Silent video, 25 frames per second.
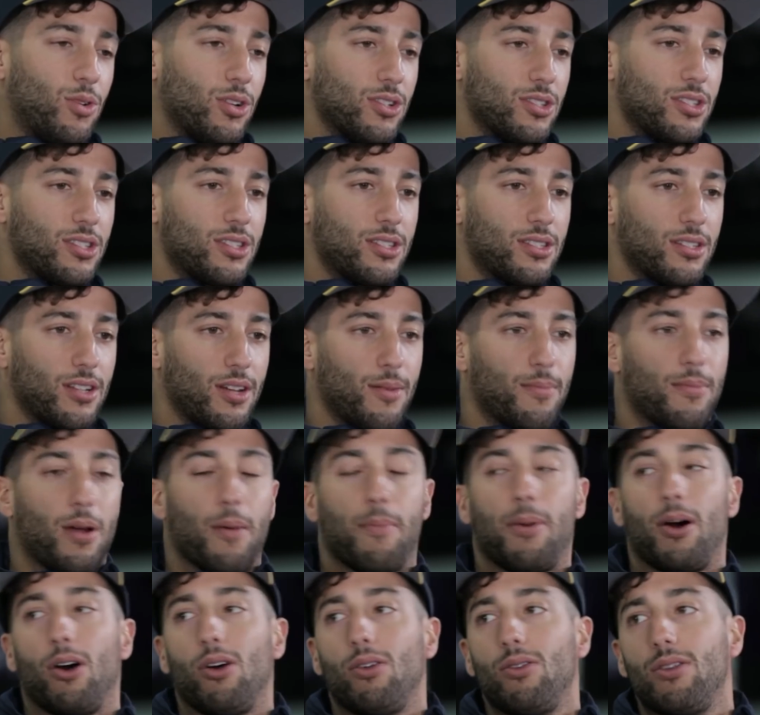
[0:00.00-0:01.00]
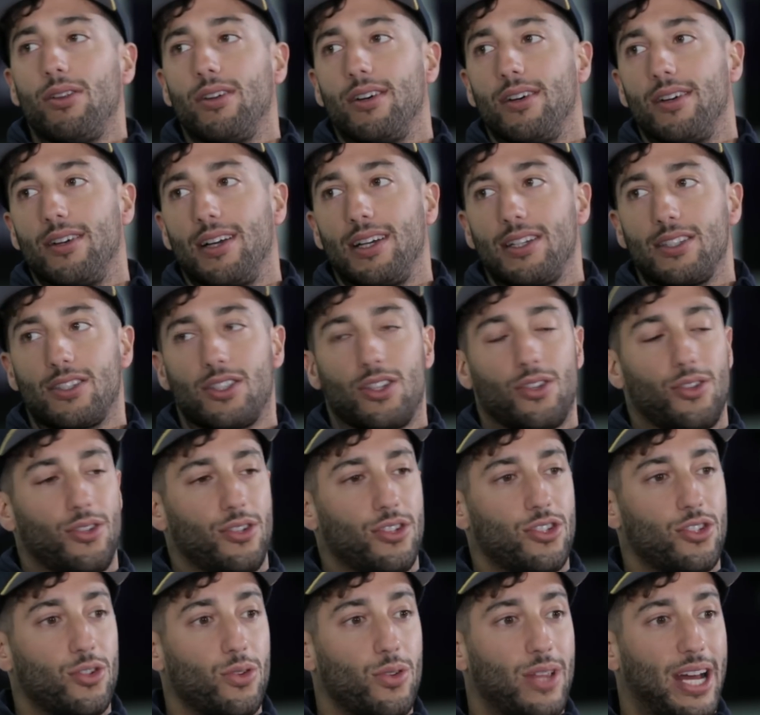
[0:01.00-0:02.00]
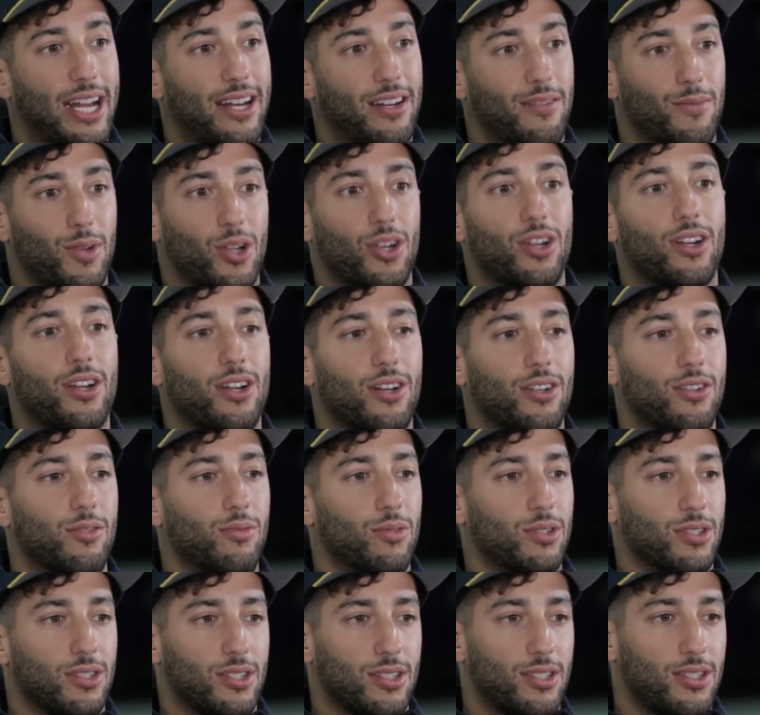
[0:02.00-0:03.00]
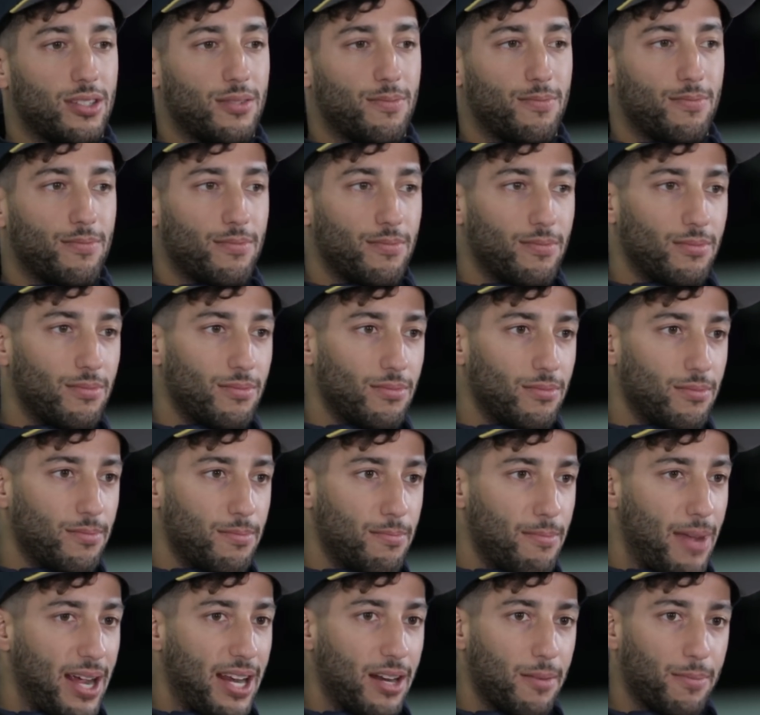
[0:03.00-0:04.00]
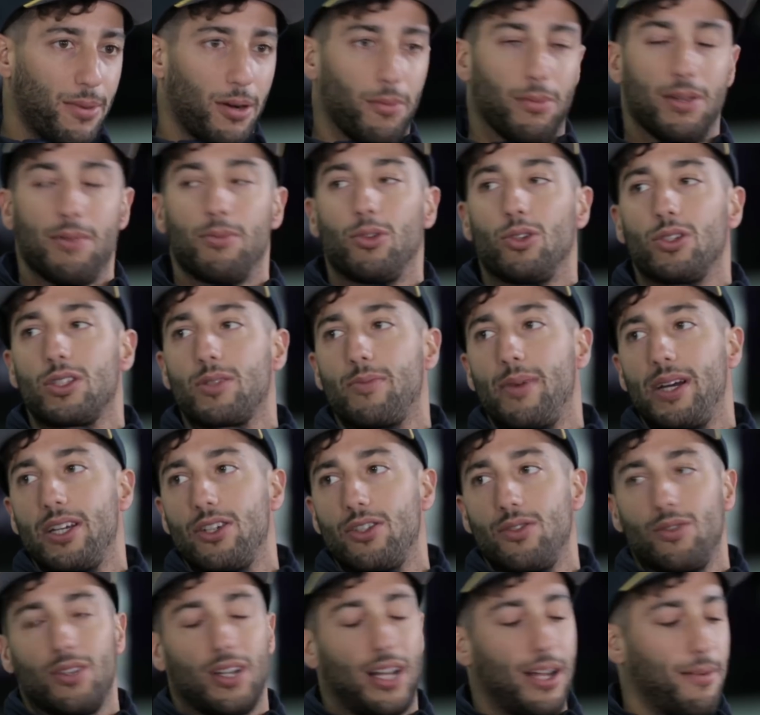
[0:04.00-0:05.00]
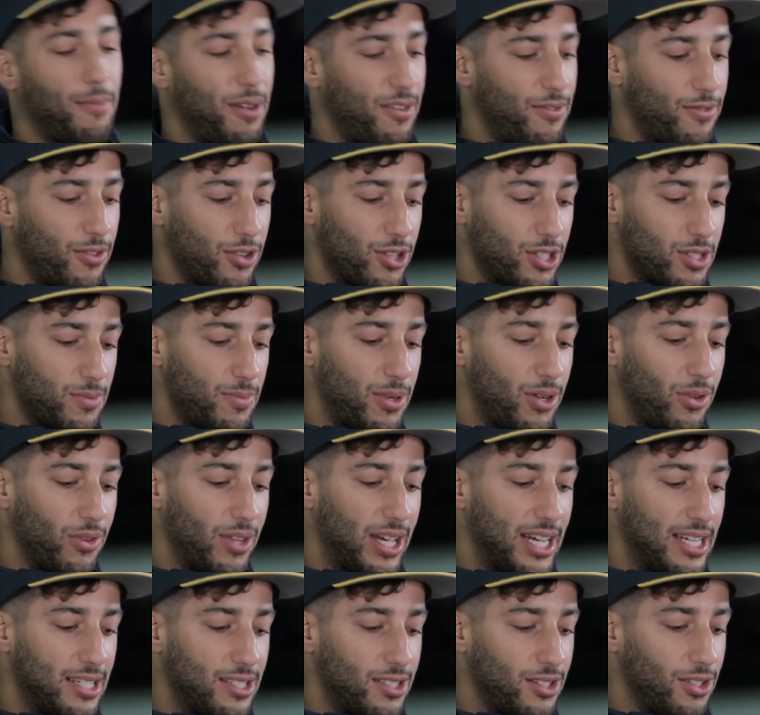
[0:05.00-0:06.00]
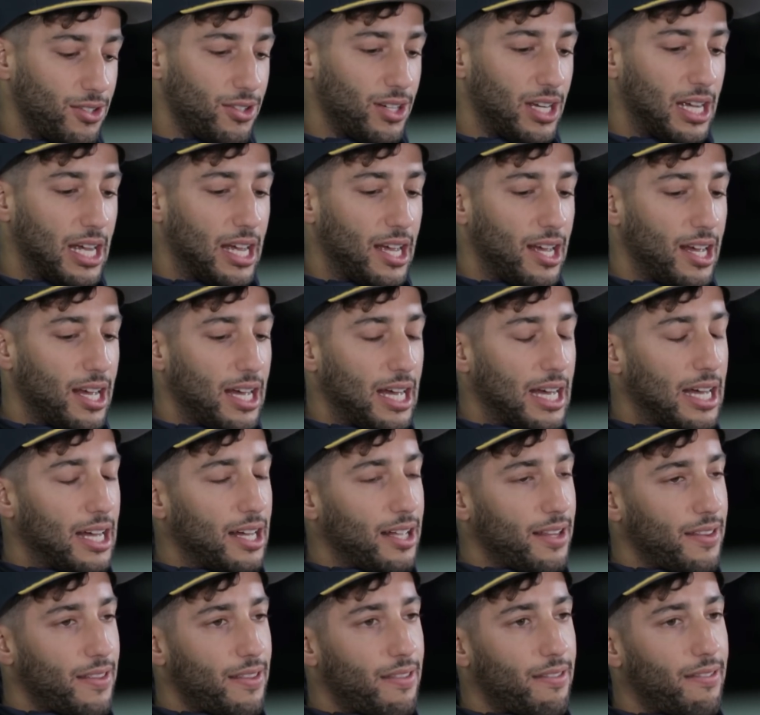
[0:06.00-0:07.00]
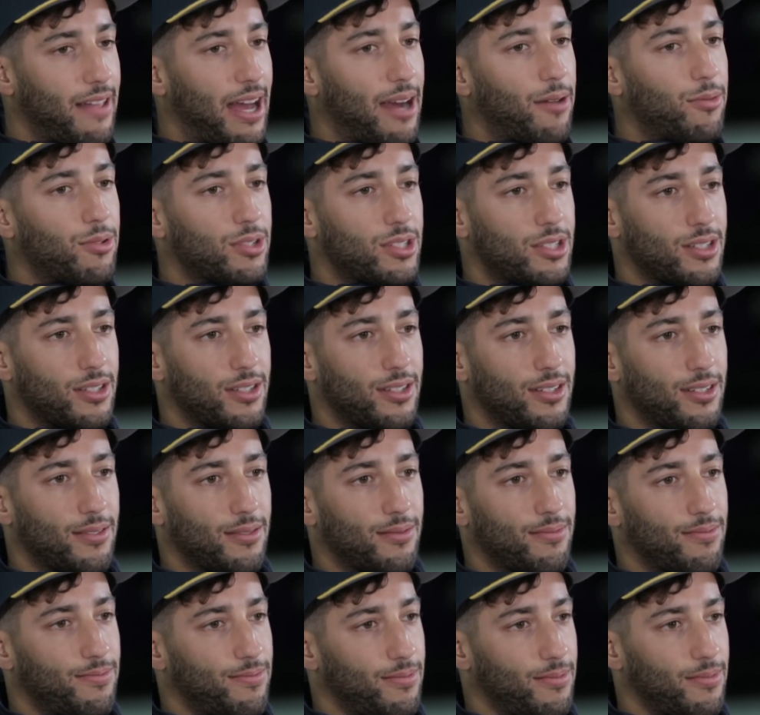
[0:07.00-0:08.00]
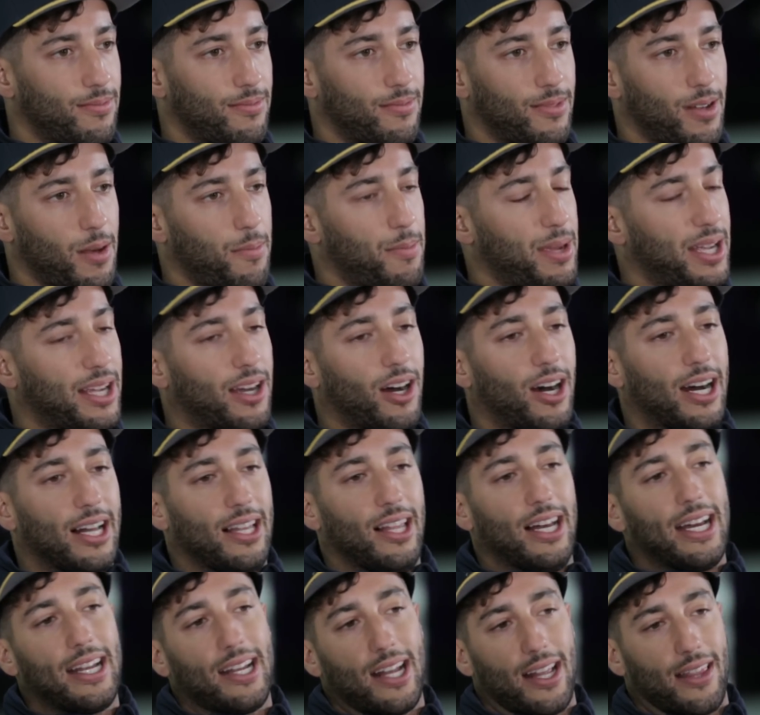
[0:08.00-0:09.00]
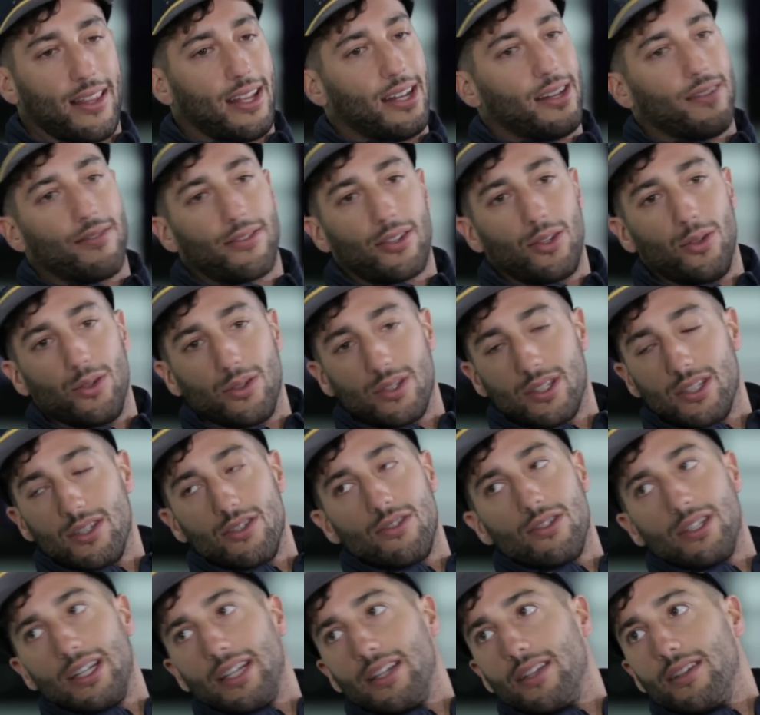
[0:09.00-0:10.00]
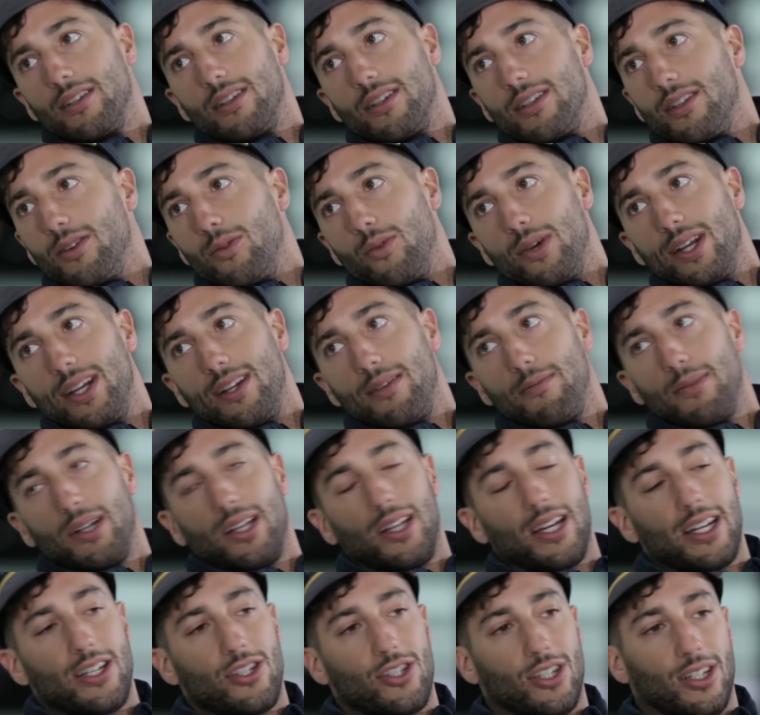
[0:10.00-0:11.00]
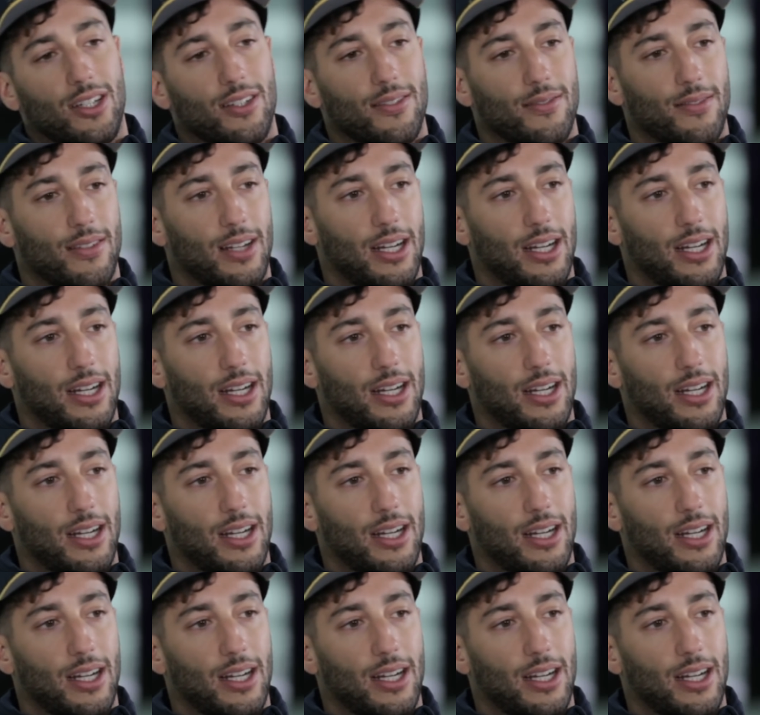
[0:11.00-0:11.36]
was a pole. So to do that in Monaco made it probably more special to get my first pole there. So that was a big highlight. And then, of course, as you said, the win in Malaysia,